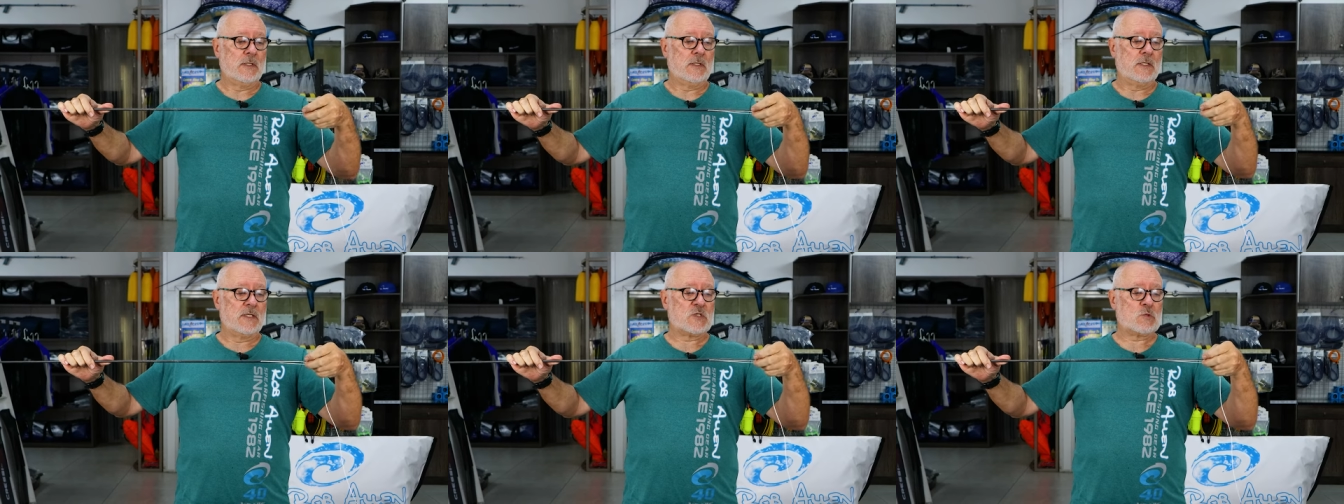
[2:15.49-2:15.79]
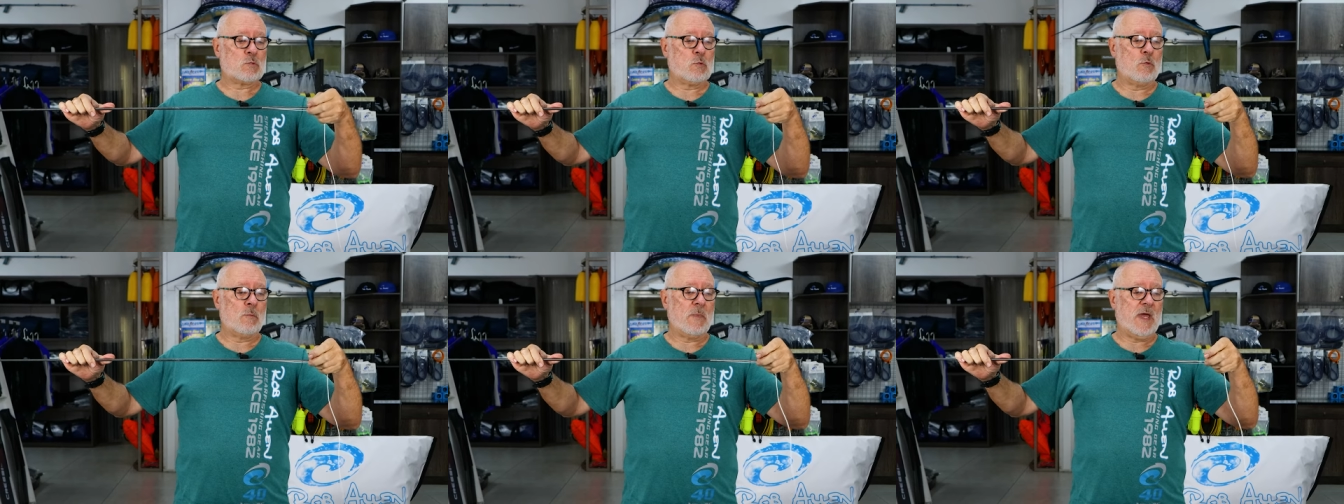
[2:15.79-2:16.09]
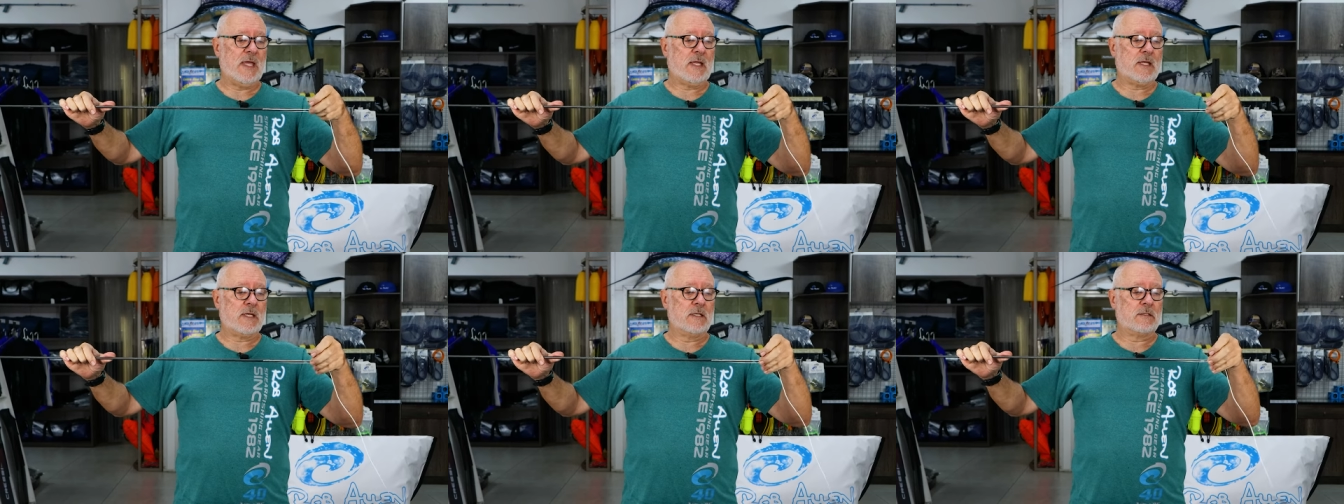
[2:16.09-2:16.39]
This will
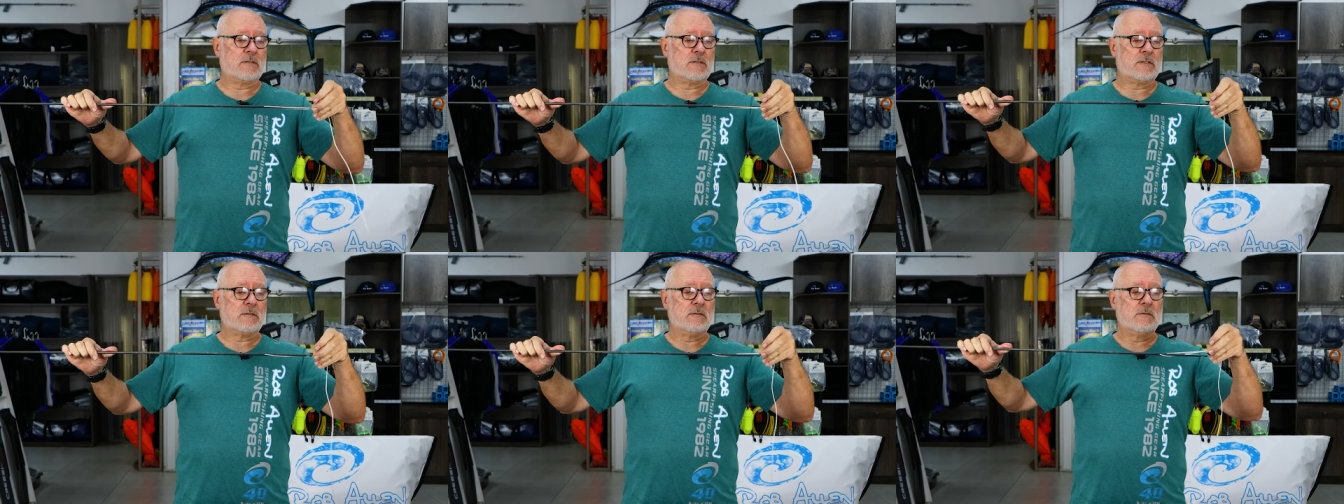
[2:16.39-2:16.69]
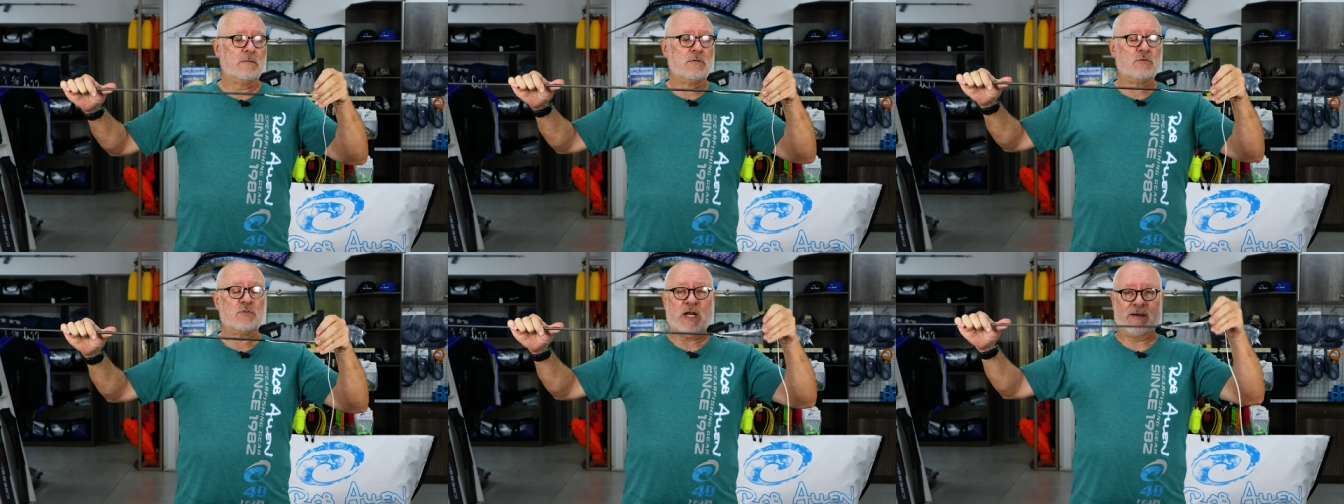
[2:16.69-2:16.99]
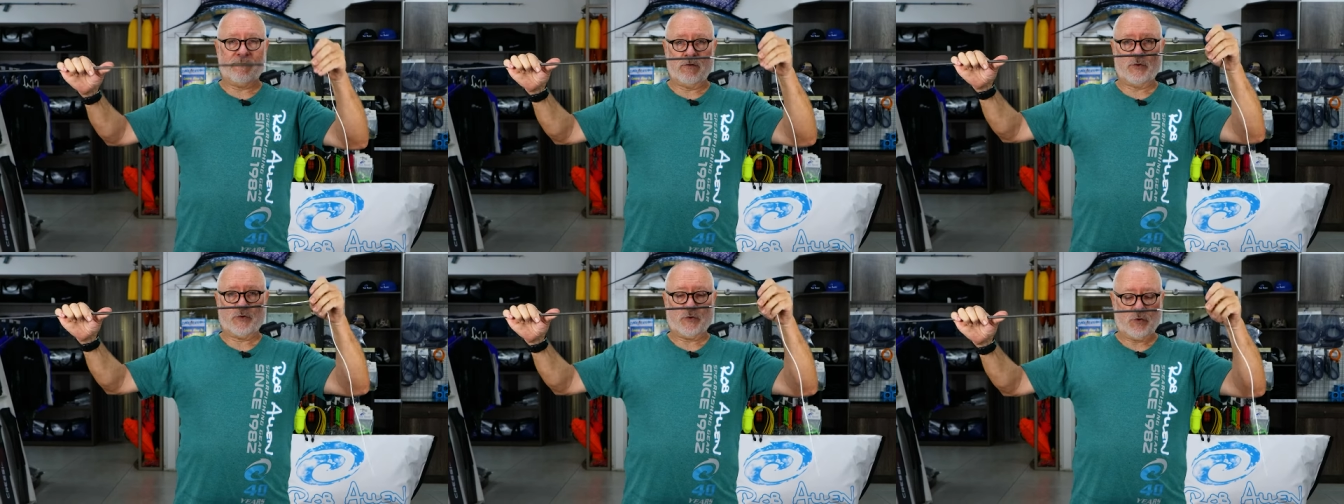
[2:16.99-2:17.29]
make it
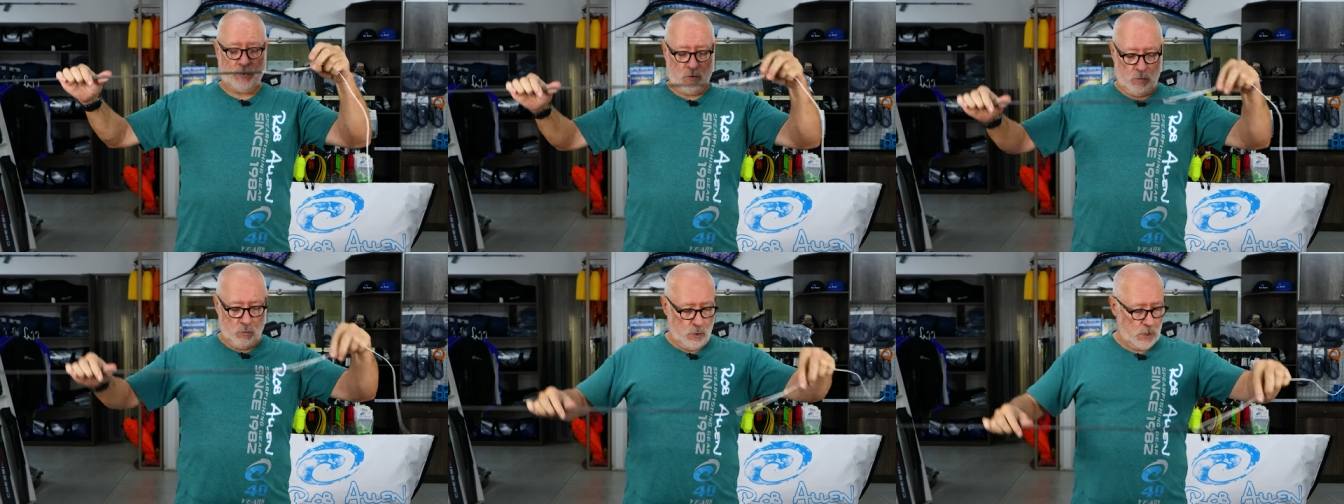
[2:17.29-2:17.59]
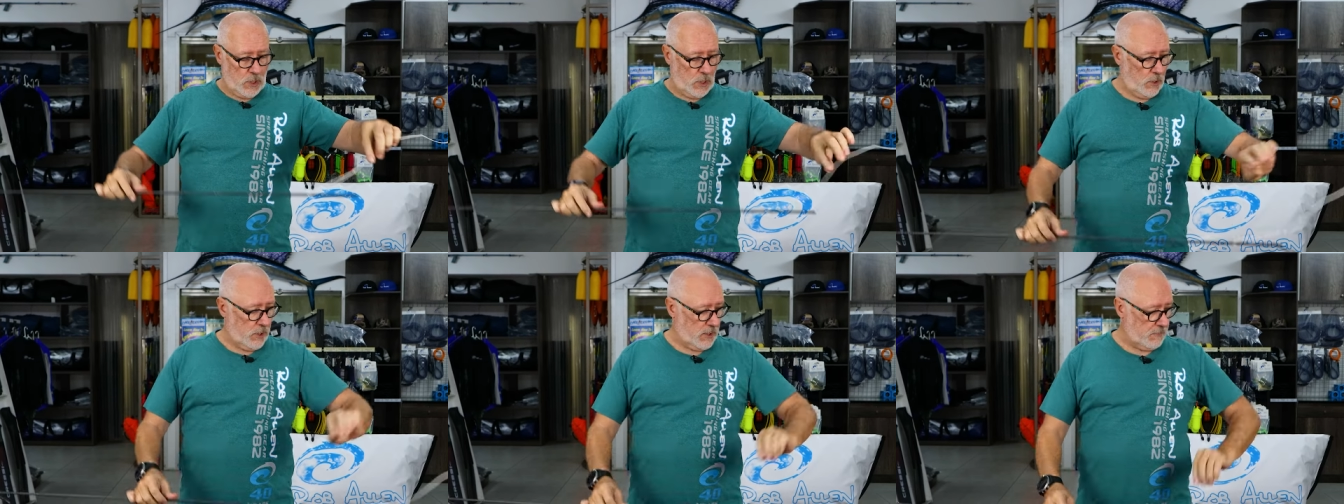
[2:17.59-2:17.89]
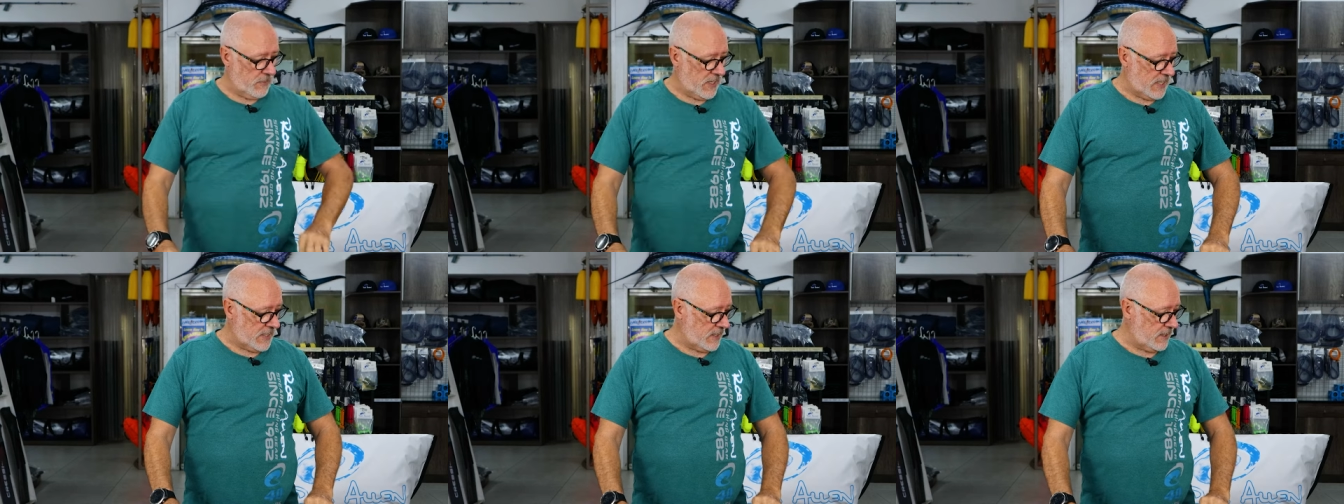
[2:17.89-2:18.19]
travel through the water a
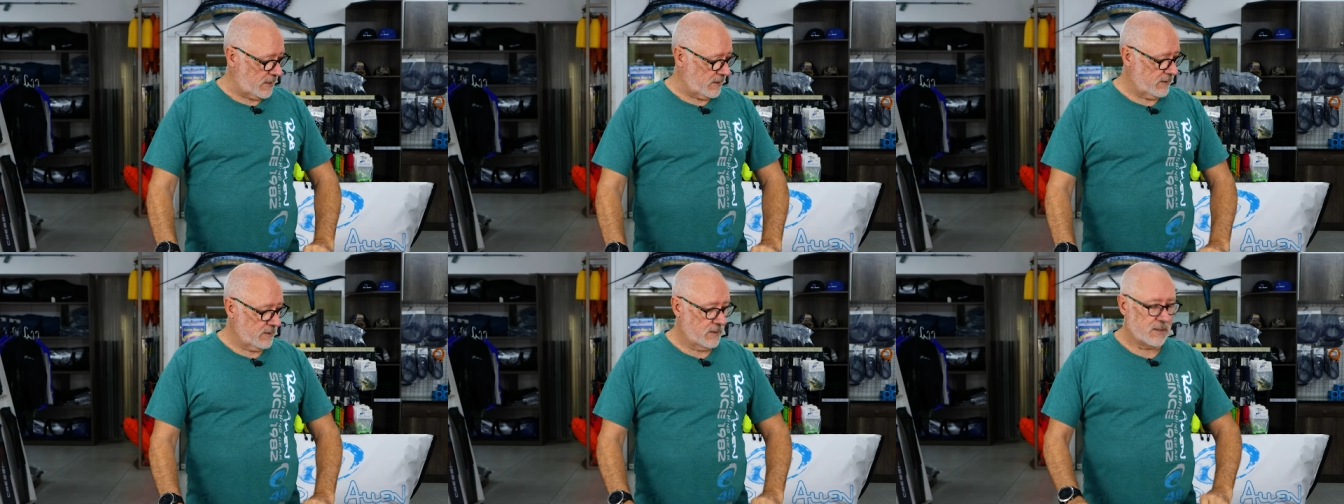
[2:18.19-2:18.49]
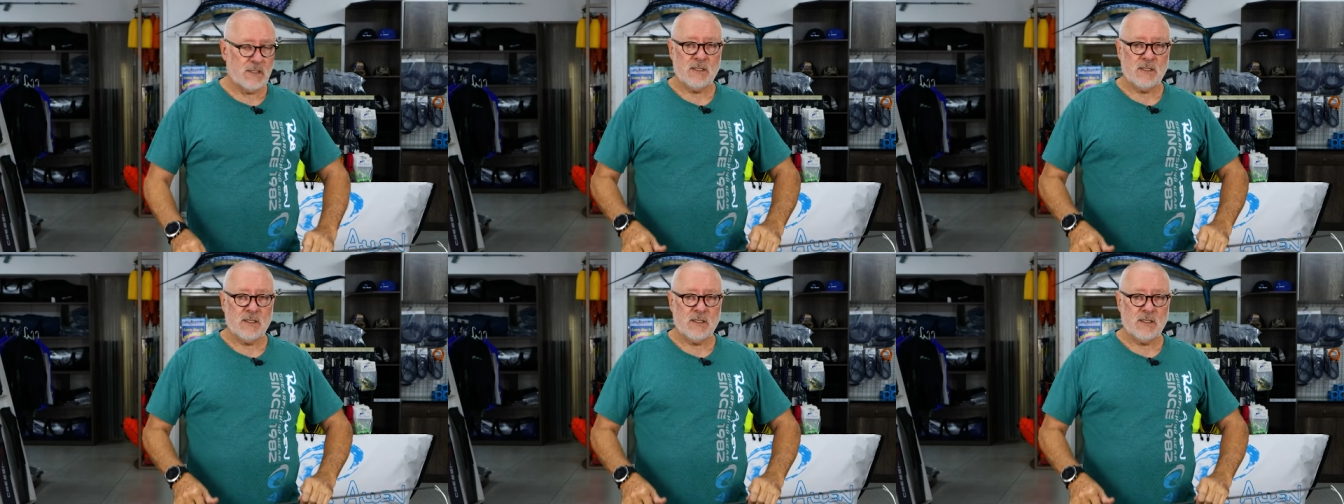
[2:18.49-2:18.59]
lot better,